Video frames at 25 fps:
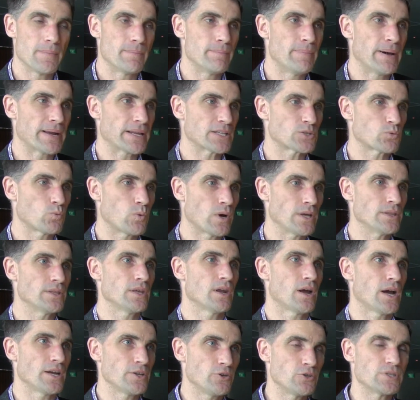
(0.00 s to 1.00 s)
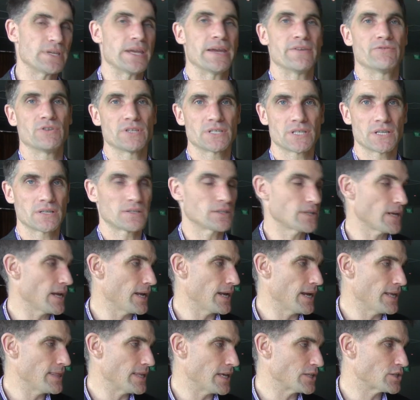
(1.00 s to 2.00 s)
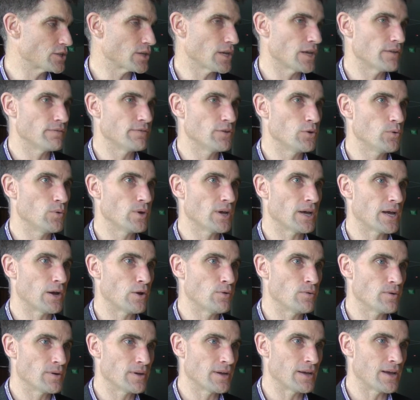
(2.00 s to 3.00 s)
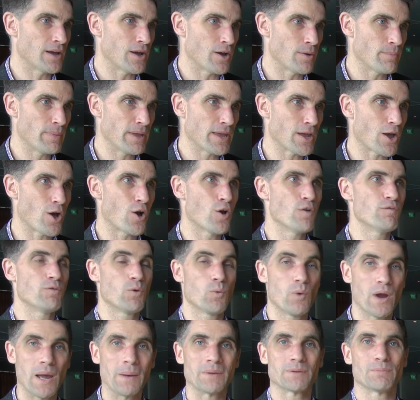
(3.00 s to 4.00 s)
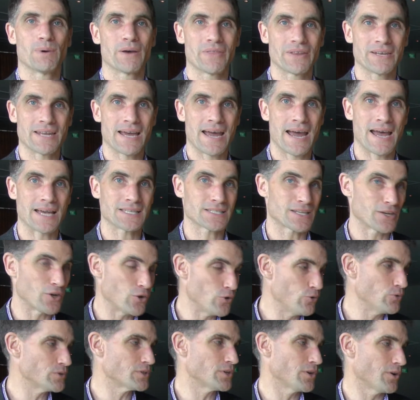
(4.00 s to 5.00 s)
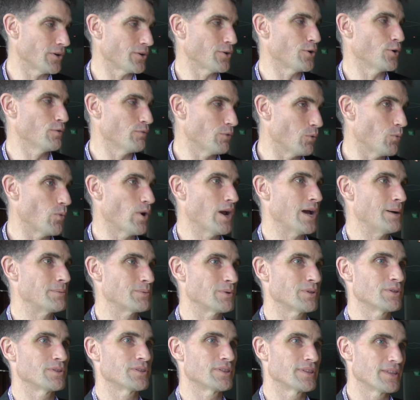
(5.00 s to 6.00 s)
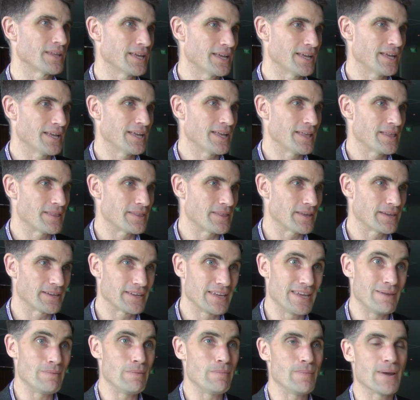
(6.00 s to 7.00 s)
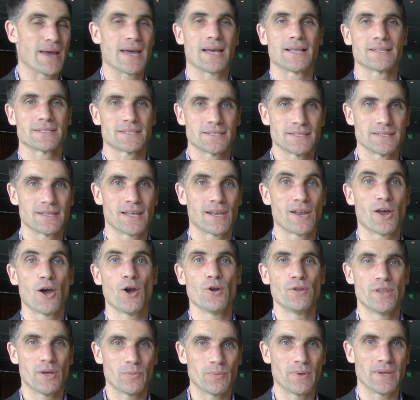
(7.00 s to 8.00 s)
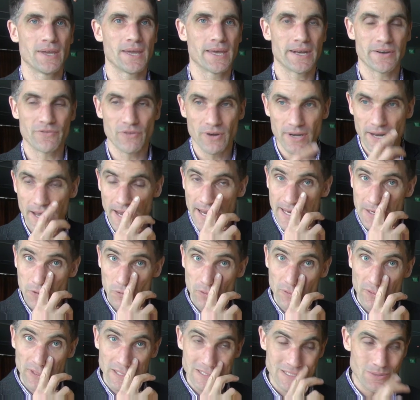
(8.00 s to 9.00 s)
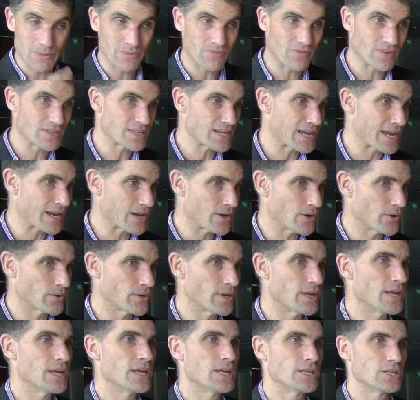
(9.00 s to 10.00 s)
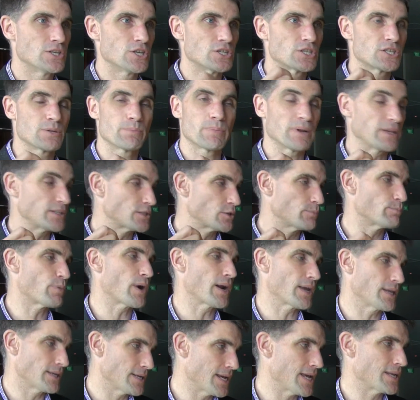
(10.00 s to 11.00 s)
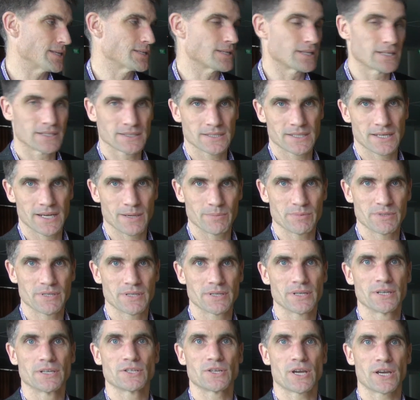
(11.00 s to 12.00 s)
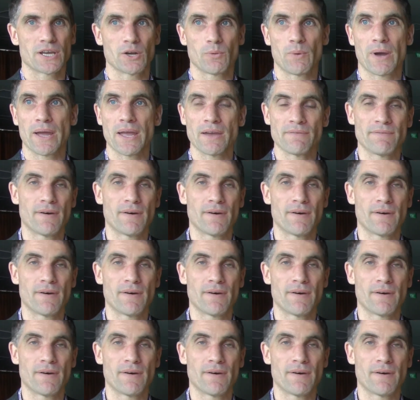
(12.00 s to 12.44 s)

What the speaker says: But it's one that I use every single day. And that's if you are being overwhelmed by the task. And who's not overwhelmed with the emails and the load that we get every day and all the things that we have to take on, just simply is to break it down into little steps, chunk it away.